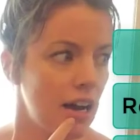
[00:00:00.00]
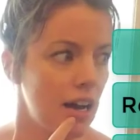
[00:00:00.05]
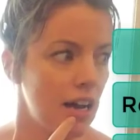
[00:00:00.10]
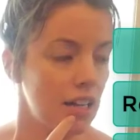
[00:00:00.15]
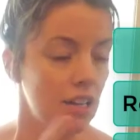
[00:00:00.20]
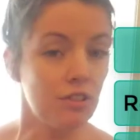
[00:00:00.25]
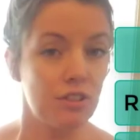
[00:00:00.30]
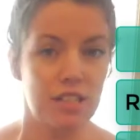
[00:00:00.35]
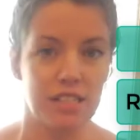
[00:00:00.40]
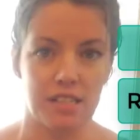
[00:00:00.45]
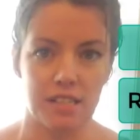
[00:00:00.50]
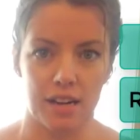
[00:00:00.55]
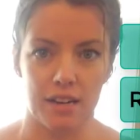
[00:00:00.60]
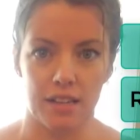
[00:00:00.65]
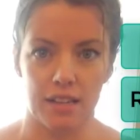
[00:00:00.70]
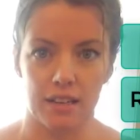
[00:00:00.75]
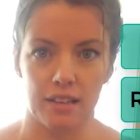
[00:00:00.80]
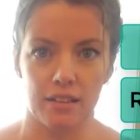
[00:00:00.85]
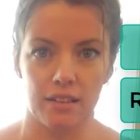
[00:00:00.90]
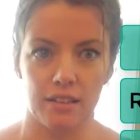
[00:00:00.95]
unit
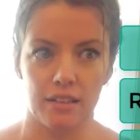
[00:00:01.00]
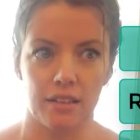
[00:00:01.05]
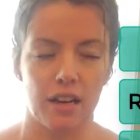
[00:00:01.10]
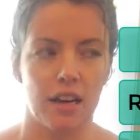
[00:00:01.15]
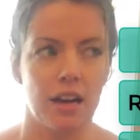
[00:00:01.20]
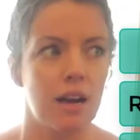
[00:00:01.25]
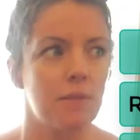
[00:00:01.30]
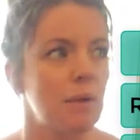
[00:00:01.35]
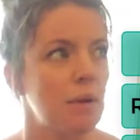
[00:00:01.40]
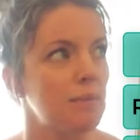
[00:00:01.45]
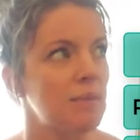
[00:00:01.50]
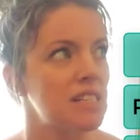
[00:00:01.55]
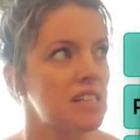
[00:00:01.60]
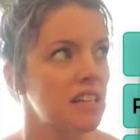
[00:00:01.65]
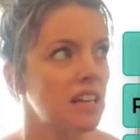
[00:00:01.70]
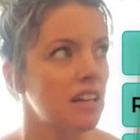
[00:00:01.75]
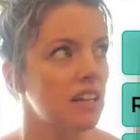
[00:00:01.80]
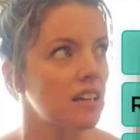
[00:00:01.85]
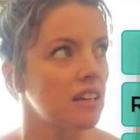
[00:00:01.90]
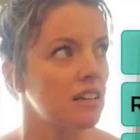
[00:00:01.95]
study. Am I
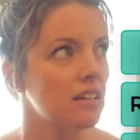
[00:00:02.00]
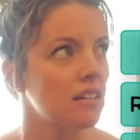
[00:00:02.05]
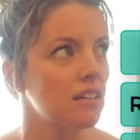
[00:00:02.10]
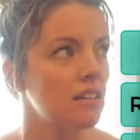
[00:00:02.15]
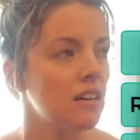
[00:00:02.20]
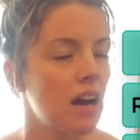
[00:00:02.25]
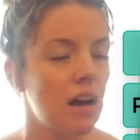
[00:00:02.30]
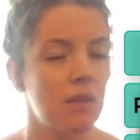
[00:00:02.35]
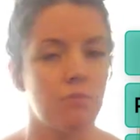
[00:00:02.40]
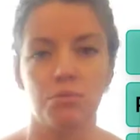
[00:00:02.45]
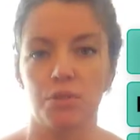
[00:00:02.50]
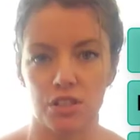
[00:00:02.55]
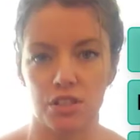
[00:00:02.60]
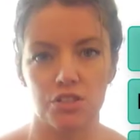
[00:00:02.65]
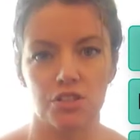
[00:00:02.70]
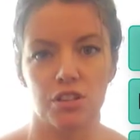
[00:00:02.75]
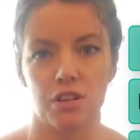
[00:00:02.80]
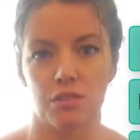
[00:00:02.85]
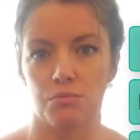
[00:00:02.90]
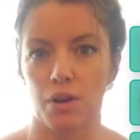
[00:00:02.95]
missing any? I'm pretty
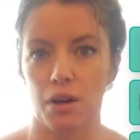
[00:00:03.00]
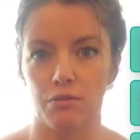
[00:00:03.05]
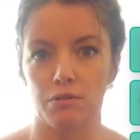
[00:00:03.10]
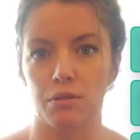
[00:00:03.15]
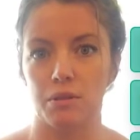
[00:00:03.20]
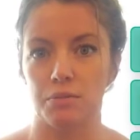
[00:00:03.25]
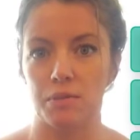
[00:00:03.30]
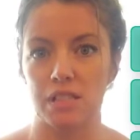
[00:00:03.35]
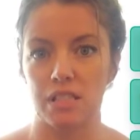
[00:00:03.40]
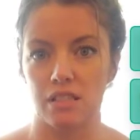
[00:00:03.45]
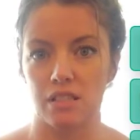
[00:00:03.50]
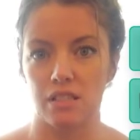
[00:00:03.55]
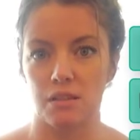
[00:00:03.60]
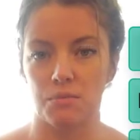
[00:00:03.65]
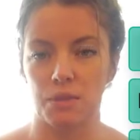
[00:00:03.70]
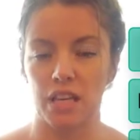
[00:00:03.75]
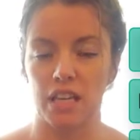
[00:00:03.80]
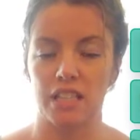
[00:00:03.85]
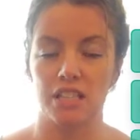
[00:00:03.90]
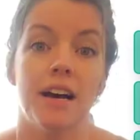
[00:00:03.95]
sure I'm probably missing
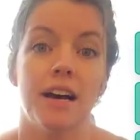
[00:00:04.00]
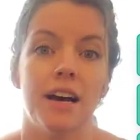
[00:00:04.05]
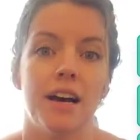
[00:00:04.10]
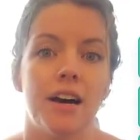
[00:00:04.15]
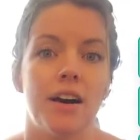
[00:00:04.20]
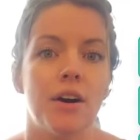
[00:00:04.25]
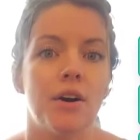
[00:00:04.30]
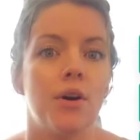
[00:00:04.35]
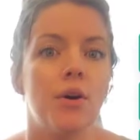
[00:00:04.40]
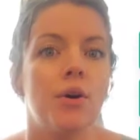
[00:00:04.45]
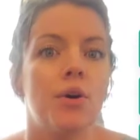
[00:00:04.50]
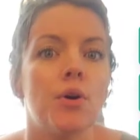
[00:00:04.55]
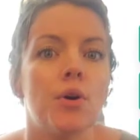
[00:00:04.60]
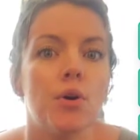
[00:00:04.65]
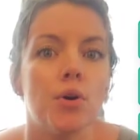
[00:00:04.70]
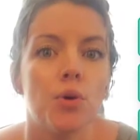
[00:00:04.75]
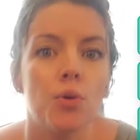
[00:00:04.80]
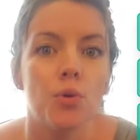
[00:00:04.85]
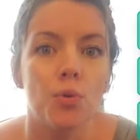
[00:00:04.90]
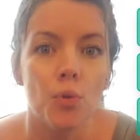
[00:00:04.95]
something.
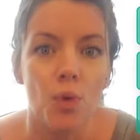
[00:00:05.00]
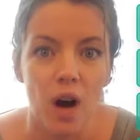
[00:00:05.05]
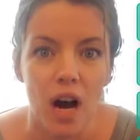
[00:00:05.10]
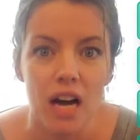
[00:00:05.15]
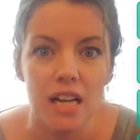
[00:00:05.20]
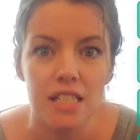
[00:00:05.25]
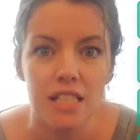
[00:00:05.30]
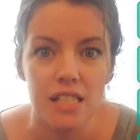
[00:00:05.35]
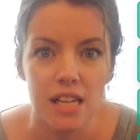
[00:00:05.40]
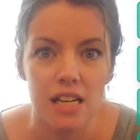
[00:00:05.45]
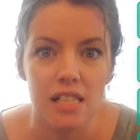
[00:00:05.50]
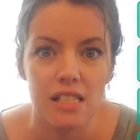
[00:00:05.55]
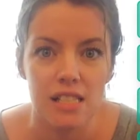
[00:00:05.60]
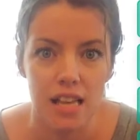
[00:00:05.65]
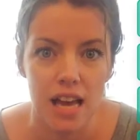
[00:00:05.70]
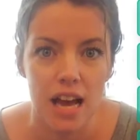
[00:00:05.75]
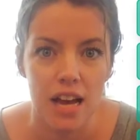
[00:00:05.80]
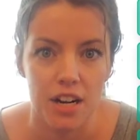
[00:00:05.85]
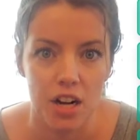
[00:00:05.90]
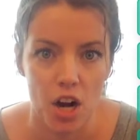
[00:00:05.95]
What does
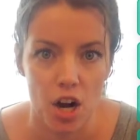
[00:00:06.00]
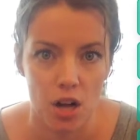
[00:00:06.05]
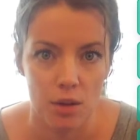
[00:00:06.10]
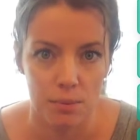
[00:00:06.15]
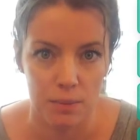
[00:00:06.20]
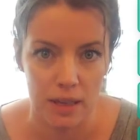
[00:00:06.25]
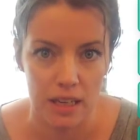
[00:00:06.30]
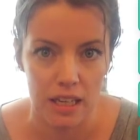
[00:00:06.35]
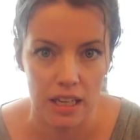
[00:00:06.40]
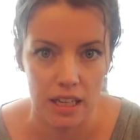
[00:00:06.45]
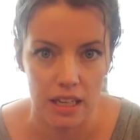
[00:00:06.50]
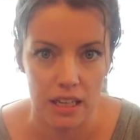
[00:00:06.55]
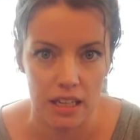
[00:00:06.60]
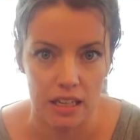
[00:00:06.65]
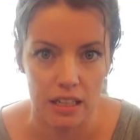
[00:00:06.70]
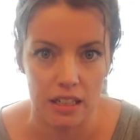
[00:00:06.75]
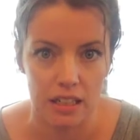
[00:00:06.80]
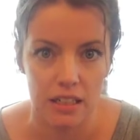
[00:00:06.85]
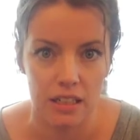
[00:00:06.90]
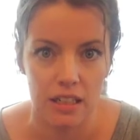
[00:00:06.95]
that all
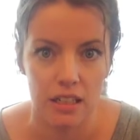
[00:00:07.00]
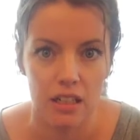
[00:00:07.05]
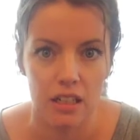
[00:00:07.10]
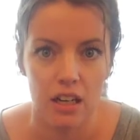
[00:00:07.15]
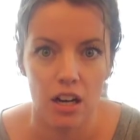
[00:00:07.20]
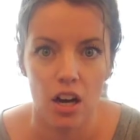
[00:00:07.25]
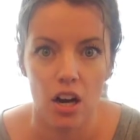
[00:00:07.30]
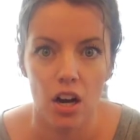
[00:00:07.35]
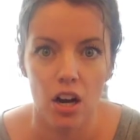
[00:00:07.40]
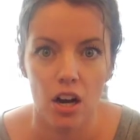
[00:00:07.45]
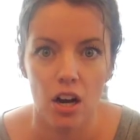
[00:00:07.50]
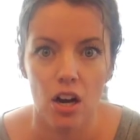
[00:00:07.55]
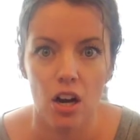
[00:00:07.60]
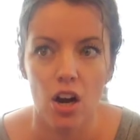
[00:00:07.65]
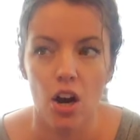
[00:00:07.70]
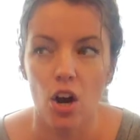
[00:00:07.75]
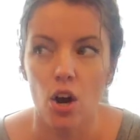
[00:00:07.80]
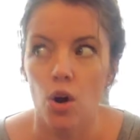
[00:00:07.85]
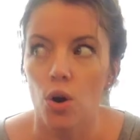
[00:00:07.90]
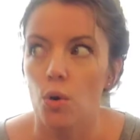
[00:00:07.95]
mean?
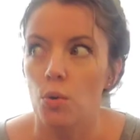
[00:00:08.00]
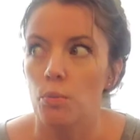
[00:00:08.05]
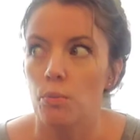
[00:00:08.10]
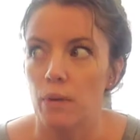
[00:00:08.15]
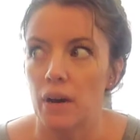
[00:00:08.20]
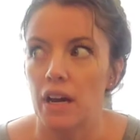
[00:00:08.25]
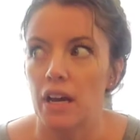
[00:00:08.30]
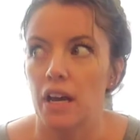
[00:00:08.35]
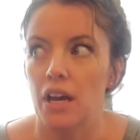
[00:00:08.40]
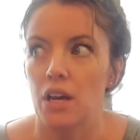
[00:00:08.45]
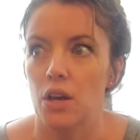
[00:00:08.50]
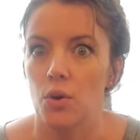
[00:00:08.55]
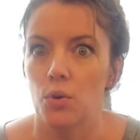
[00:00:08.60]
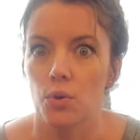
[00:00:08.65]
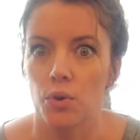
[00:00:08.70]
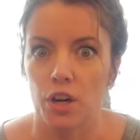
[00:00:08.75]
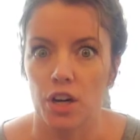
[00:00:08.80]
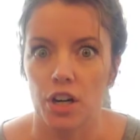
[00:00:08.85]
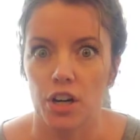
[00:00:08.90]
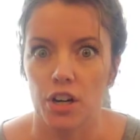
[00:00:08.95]
Oh my
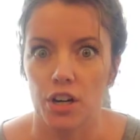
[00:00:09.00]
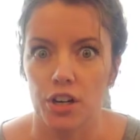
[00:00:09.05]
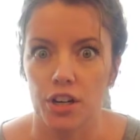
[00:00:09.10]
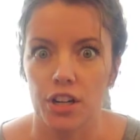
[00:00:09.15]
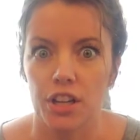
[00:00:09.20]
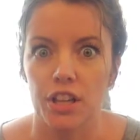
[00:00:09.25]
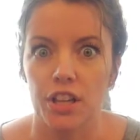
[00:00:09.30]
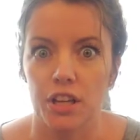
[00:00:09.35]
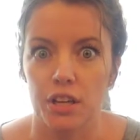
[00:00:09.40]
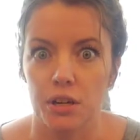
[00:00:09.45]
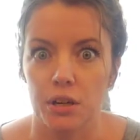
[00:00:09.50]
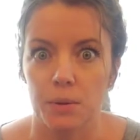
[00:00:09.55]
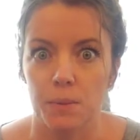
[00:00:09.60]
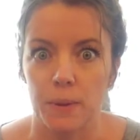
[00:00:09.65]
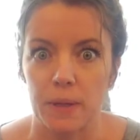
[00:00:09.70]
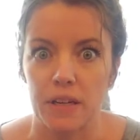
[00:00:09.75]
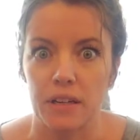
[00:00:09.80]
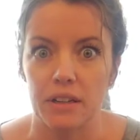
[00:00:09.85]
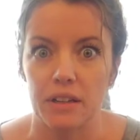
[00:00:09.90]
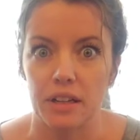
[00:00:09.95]
word, they're
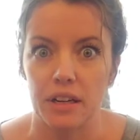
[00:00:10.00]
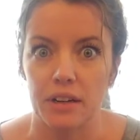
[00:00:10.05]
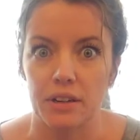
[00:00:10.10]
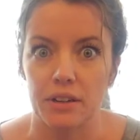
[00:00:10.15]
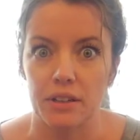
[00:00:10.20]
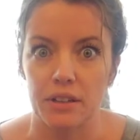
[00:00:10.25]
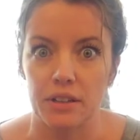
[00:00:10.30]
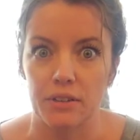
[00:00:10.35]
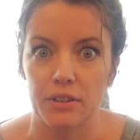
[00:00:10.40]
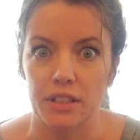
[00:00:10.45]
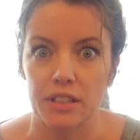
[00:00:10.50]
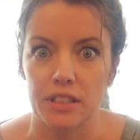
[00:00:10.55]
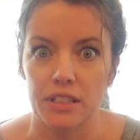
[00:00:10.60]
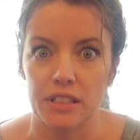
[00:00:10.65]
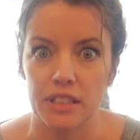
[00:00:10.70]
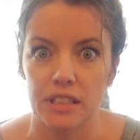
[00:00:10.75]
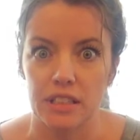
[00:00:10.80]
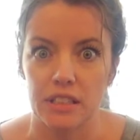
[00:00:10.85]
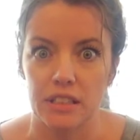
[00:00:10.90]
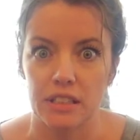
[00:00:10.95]
being loud and
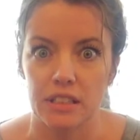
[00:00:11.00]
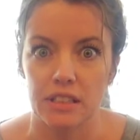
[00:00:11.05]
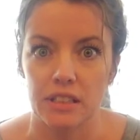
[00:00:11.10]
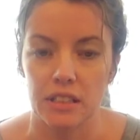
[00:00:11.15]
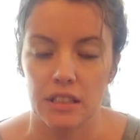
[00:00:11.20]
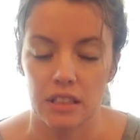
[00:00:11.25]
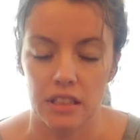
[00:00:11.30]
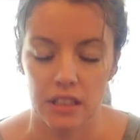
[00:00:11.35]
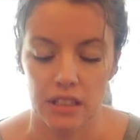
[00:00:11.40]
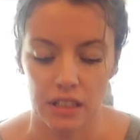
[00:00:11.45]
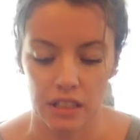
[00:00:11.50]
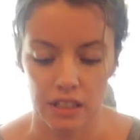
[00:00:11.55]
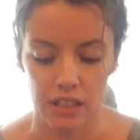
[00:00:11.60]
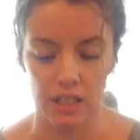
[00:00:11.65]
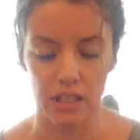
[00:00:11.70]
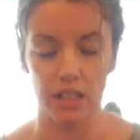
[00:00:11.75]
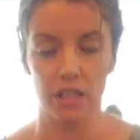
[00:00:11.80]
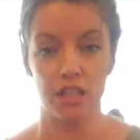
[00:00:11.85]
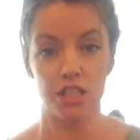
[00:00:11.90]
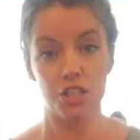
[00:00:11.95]
crazies.
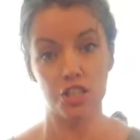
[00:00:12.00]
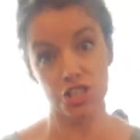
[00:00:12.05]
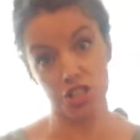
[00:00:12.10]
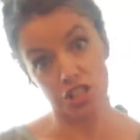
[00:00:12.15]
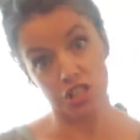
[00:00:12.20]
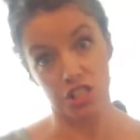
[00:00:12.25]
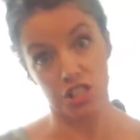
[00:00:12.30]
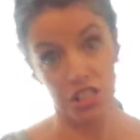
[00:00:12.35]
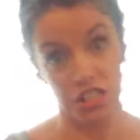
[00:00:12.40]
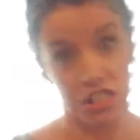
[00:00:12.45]
Just a